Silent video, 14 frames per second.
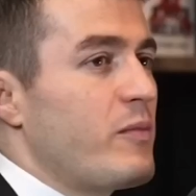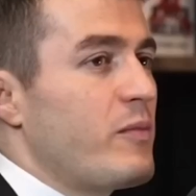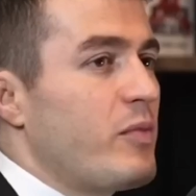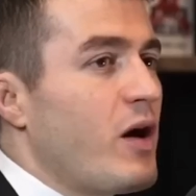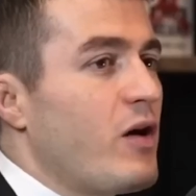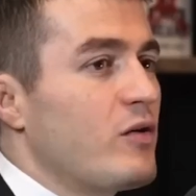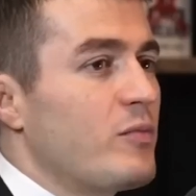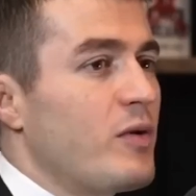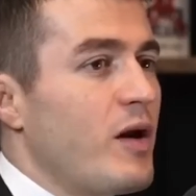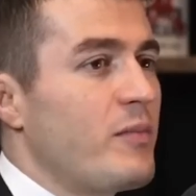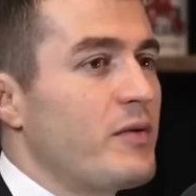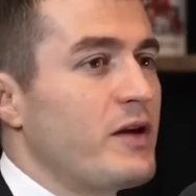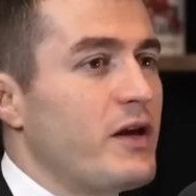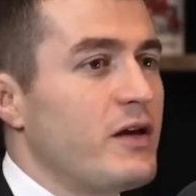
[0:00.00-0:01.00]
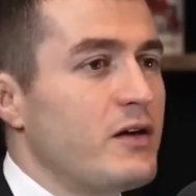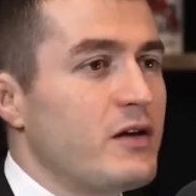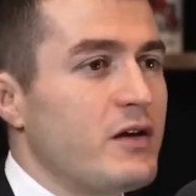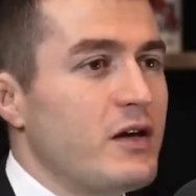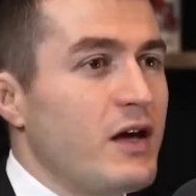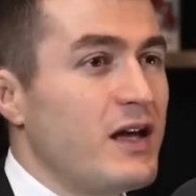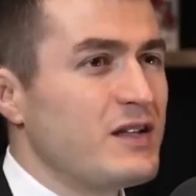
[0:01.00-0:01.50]
power propagate,
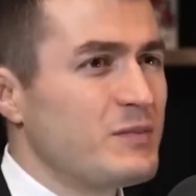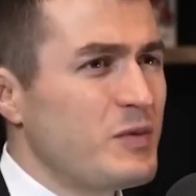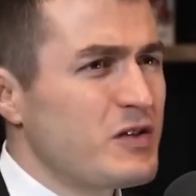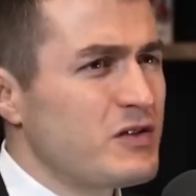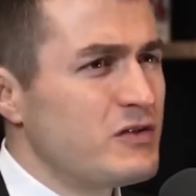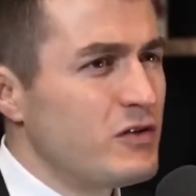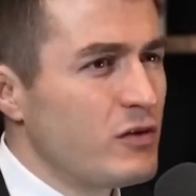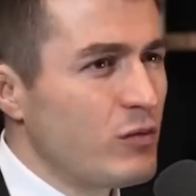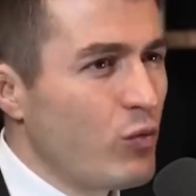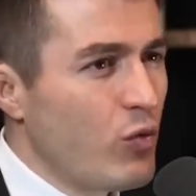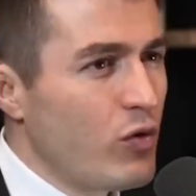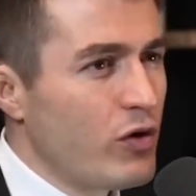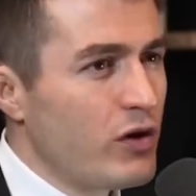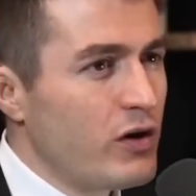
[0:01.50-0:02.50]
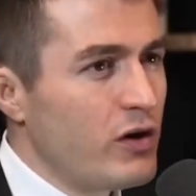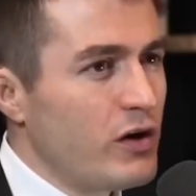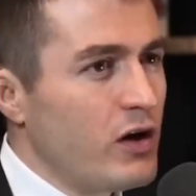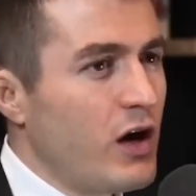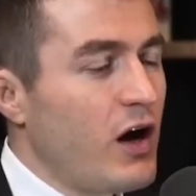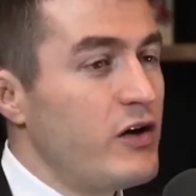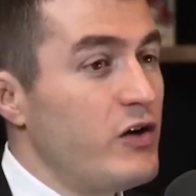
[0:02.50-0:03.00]
and especially during war,
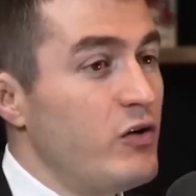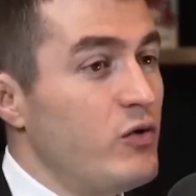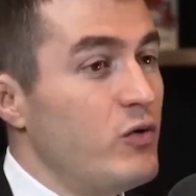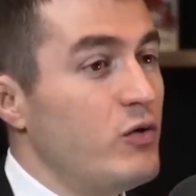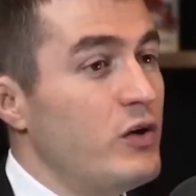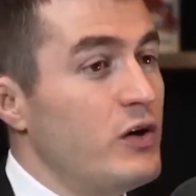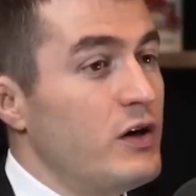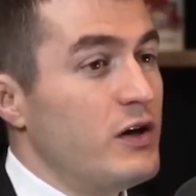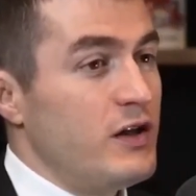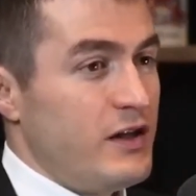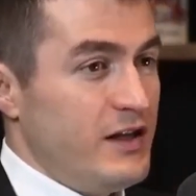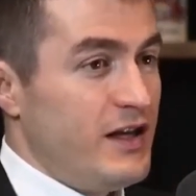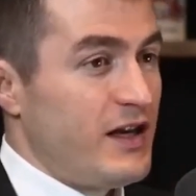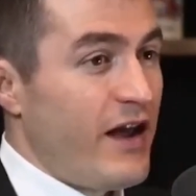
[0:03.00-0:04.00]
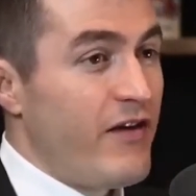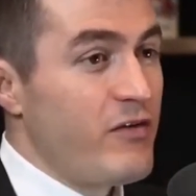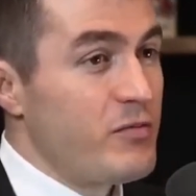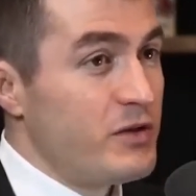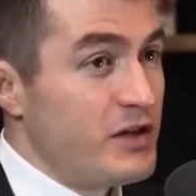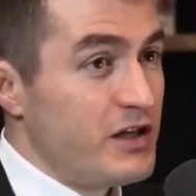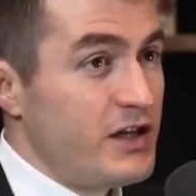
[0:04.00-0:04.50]
how you get
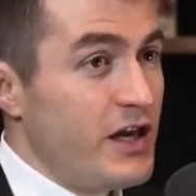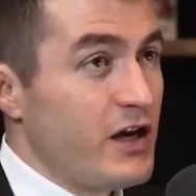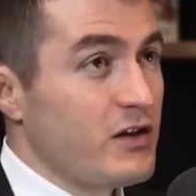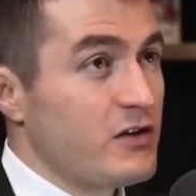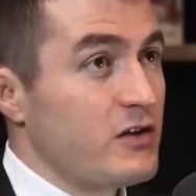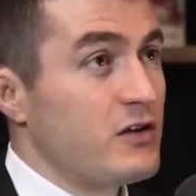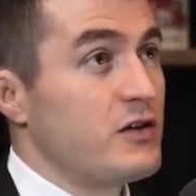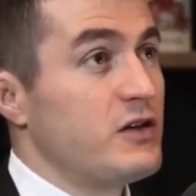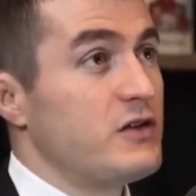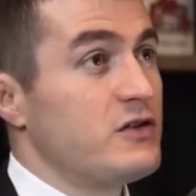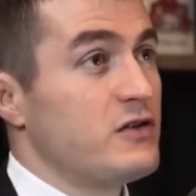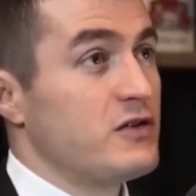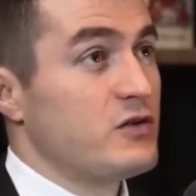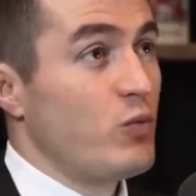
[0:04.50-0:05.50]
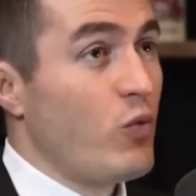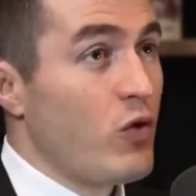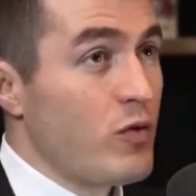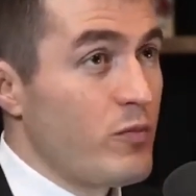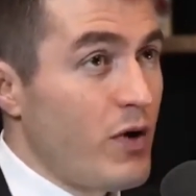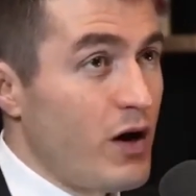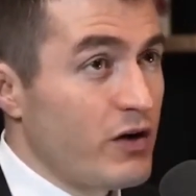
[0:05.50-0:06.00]
everybody together into this
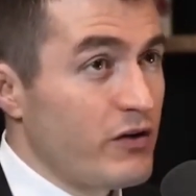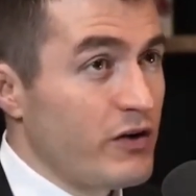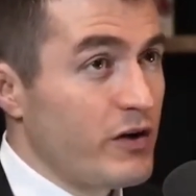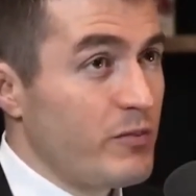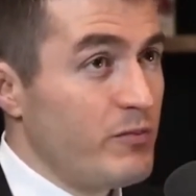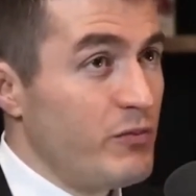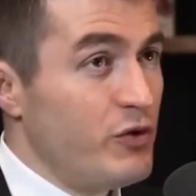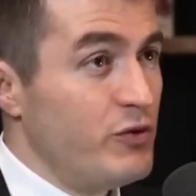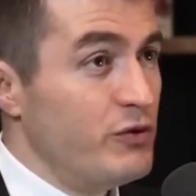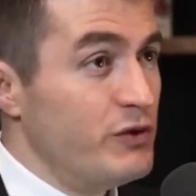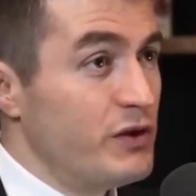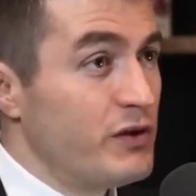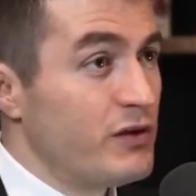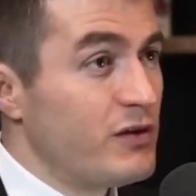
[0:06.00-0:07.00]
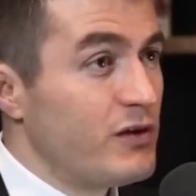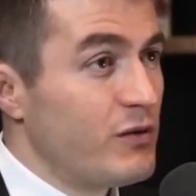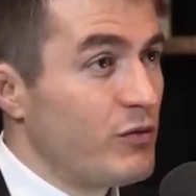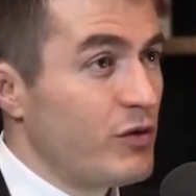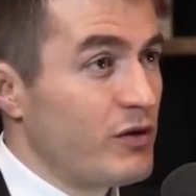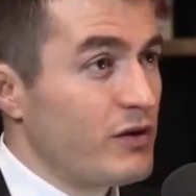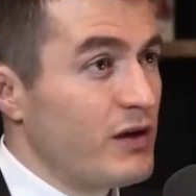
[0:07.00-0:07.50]
warmongering mood,
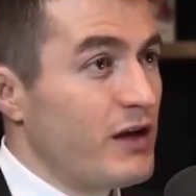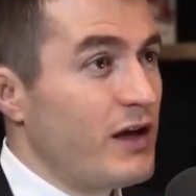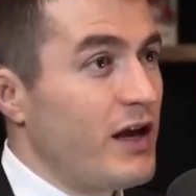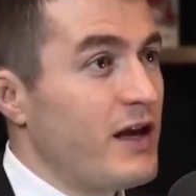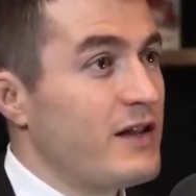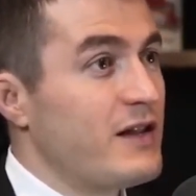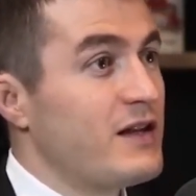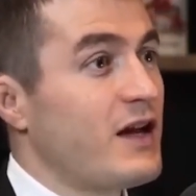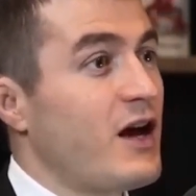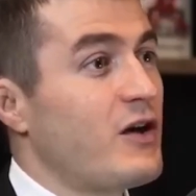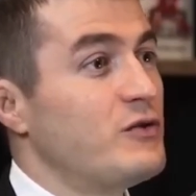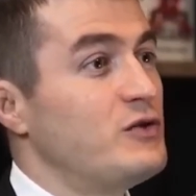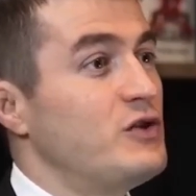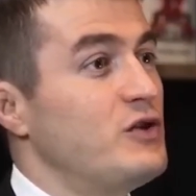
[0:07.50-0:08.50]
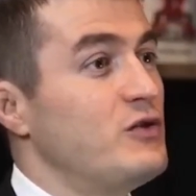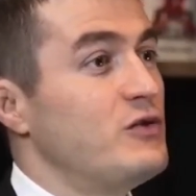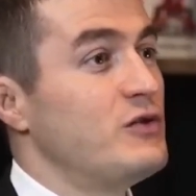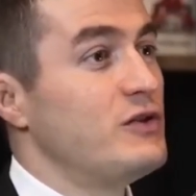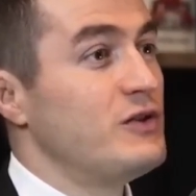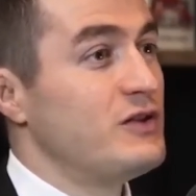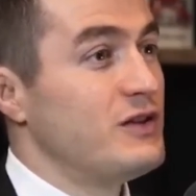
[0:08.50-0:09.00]
or and then how do
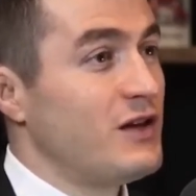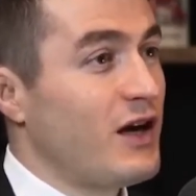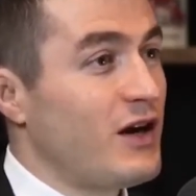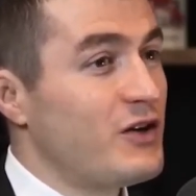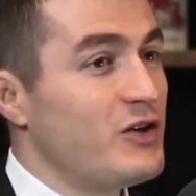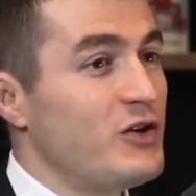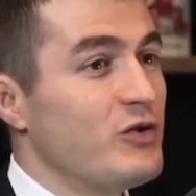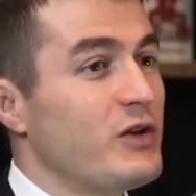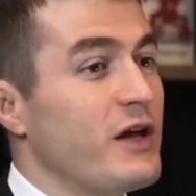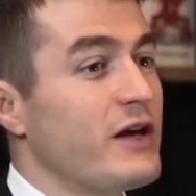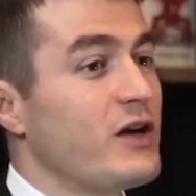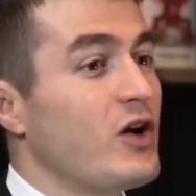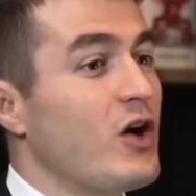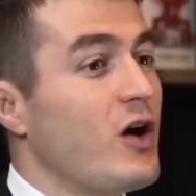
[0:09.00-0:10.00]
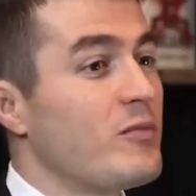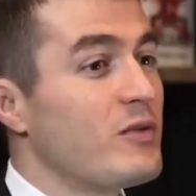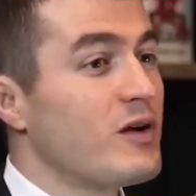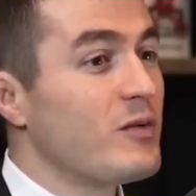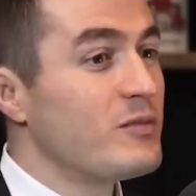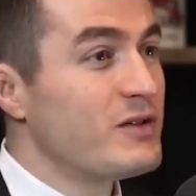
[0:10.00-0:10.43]
you like come